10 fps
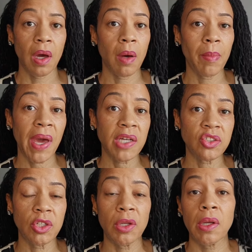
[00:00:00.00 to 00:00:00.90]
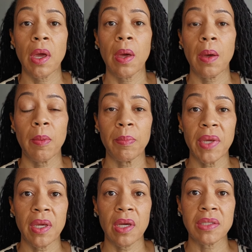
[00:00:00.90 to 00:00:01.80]
Imagine
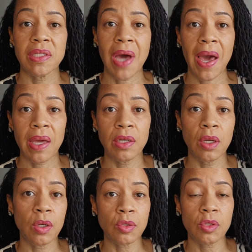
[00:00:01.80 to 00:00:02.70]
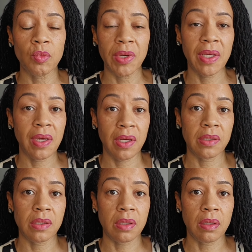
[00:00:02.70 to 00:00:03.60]
being diagnosed with
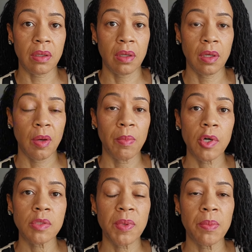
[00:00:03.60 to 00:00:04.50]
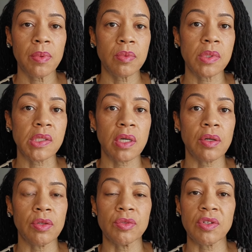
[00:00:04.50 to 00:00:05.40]
cancer. Most people will
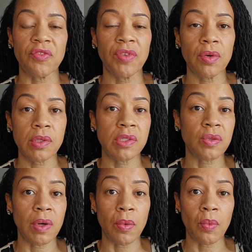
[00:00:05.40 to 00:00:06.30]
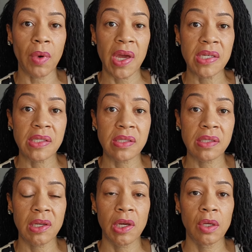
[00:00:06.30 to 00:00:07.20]
tell you to focus on
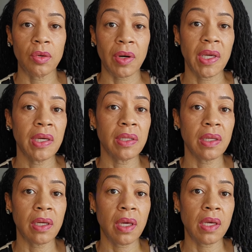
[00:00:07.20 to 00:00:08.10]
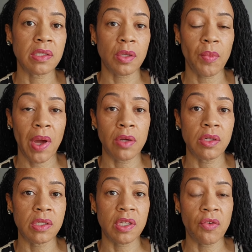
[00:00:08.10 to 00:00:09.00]
rest, your healing, and
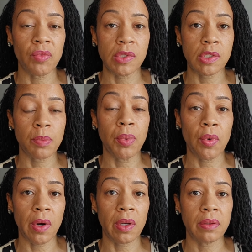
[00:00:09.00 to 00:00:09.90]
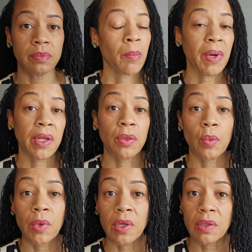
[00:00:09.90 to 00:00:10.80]
surround yourself with support. But in
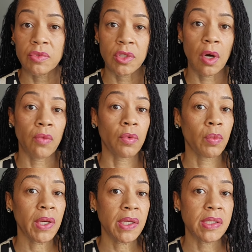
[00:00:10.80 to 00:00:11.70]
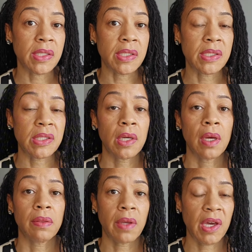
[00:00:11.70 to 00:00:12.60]
the world of Jehovah Witnesses,
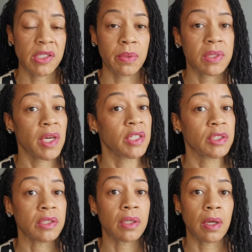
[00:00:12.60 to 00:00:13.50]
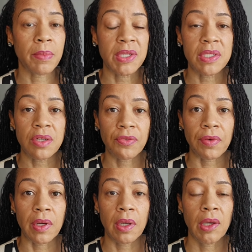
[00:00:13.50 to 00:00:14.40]
the expectation is going to be
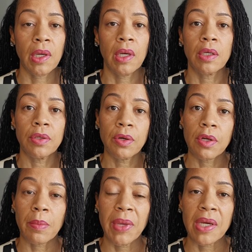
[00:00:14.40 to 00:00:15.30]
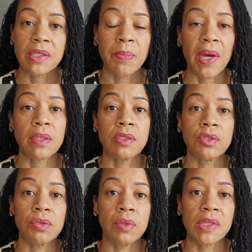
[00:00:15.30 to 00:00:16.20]
different. You're going to be expected
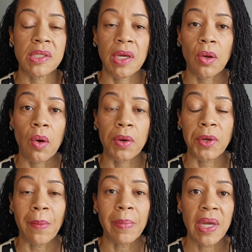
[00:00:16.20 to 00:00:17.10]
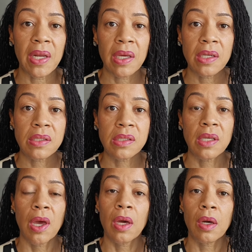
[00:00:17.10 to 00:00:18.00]
to attend all your
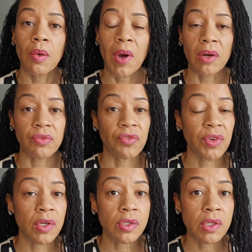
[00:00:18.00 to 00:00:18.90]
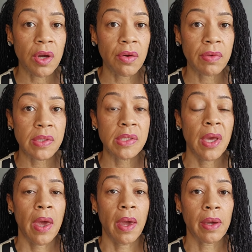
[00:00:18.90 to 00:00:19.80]
meetings, go out in field
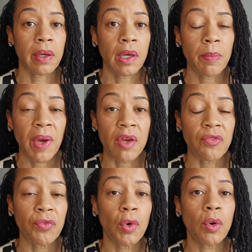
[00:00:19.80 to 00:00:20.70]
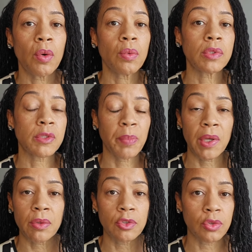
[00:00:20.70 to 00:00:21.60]
service, and keep a full
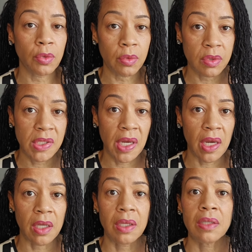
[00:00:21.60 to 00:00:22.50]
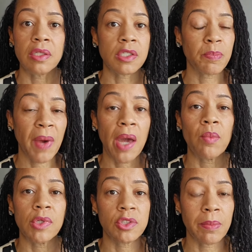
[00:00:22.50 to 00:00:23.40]
spiritual routine
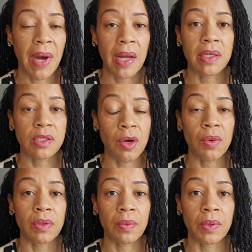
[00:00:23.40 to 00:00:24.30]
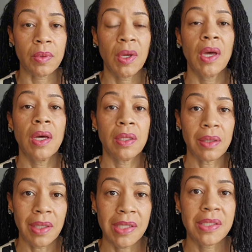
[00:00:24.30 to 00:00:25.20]
despite what your body is going through.
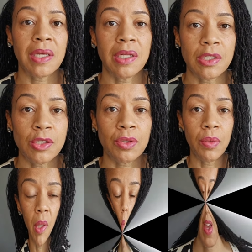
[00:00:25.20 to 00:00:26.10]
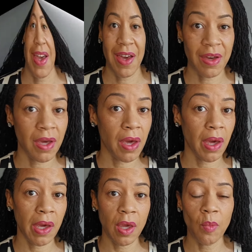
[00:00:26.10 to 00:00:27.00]
Let's get into it.
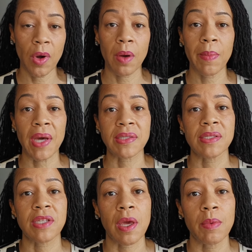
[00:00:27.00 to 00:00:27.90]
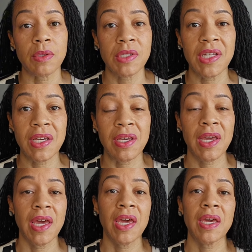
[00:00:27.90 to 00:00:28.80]
Hey, and welcome back to Same Old Tea.